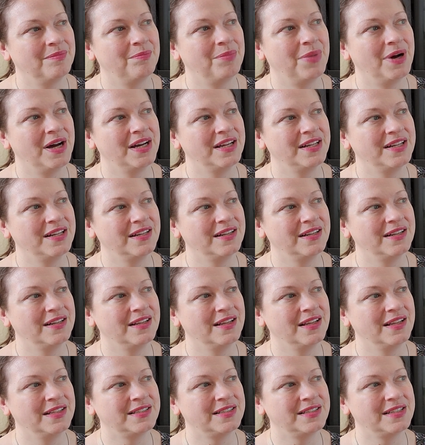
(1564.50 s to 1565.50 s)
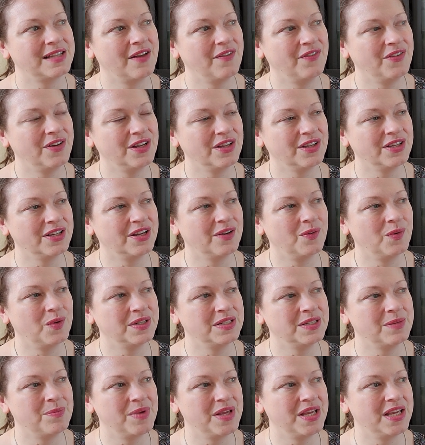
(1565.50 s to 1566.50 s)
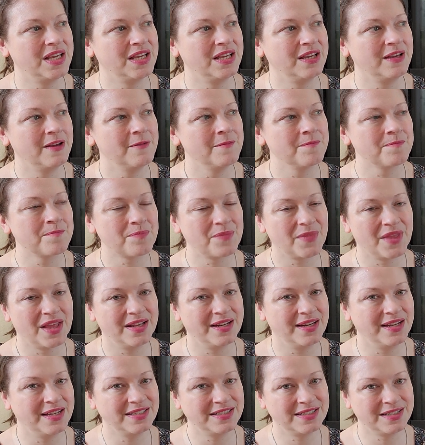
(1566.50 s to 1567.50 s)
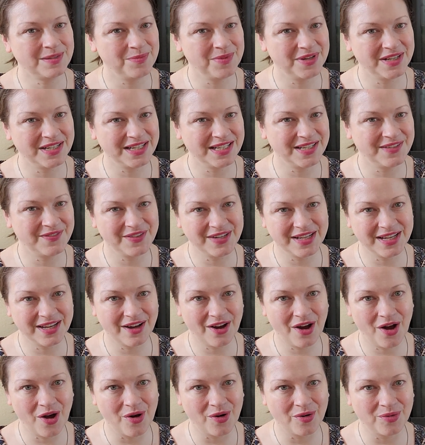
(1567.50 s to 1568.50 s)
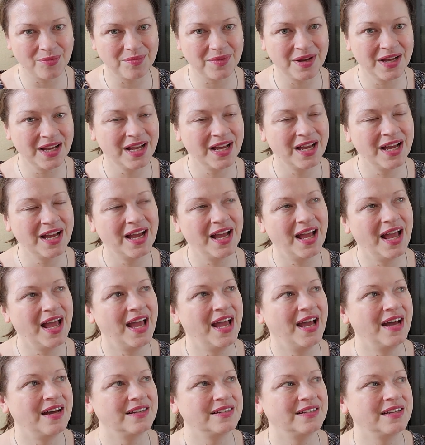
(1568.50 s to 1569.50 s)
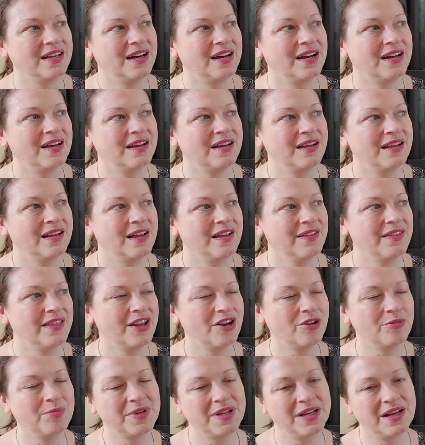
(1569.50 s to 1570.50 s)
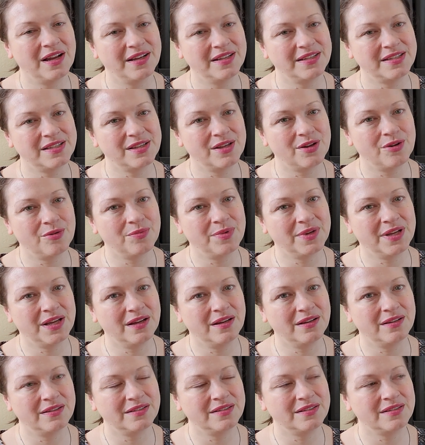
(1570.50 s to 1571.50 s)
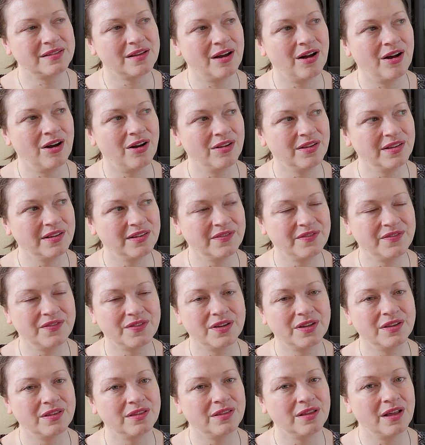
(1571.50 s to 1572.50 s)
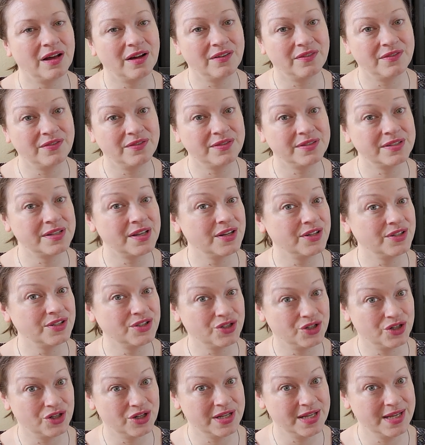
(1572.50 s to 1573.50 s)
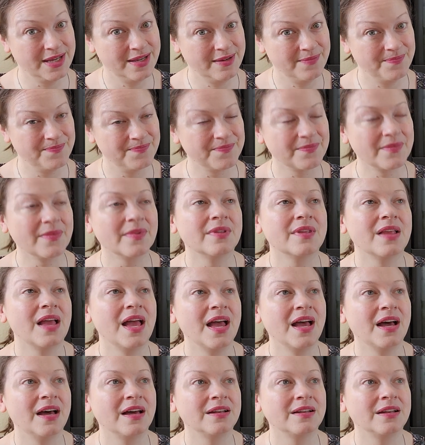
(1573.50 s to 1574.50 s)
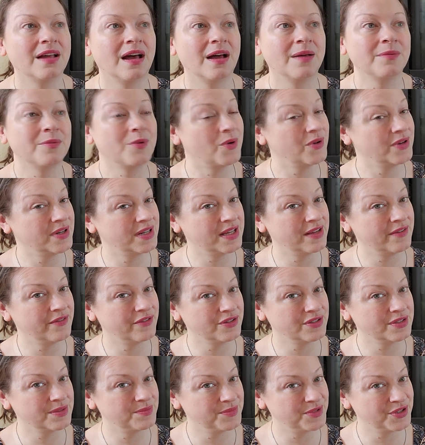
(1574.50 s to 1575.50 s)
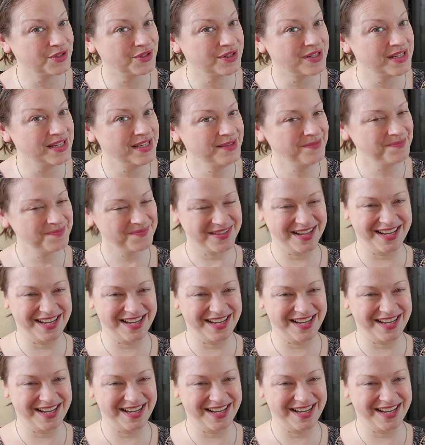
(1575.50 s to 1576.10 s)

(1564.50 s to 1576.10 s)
But it's definitely going to be an intimate evening at home. And that'll be nice though, because Olive loves turkey. And I'm going to give her some turkey.